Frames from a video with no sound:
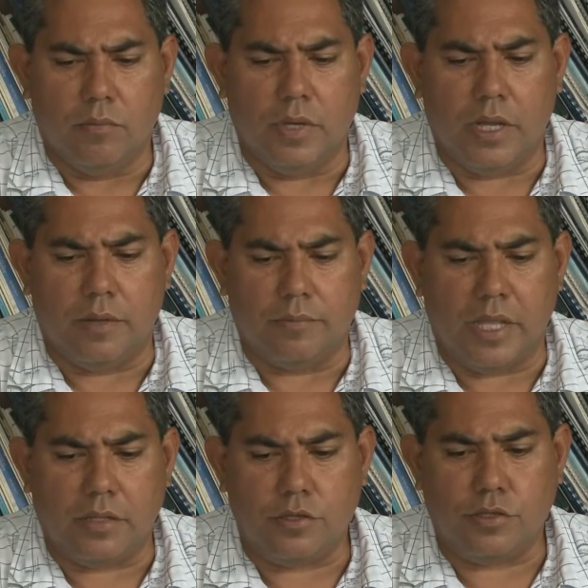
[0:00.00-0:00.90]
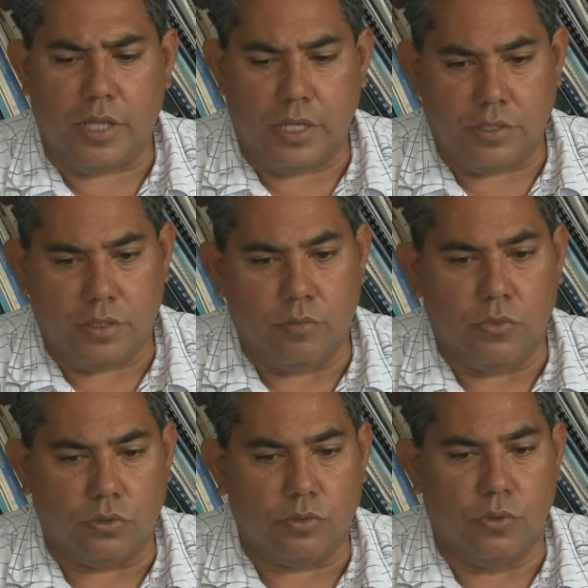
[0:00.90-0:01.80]
at this stage,
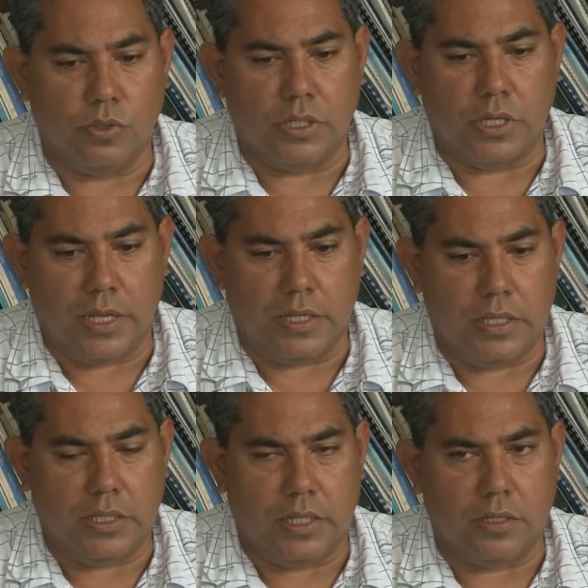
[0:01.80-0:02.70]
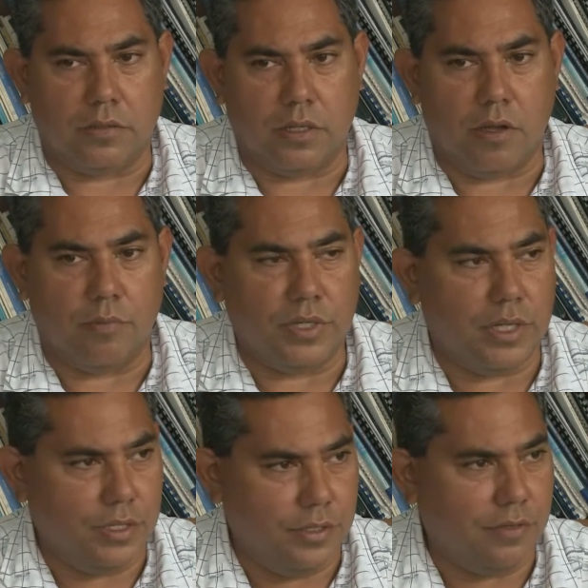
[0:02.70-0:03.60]
it's more than likely that it's a
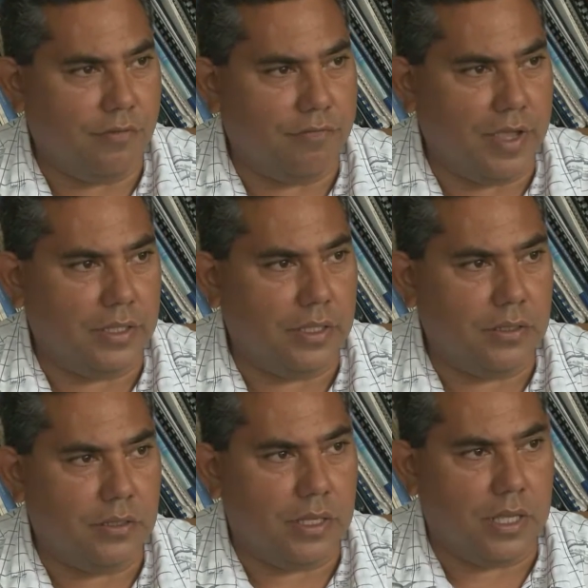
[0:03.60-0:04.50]
combination of factors.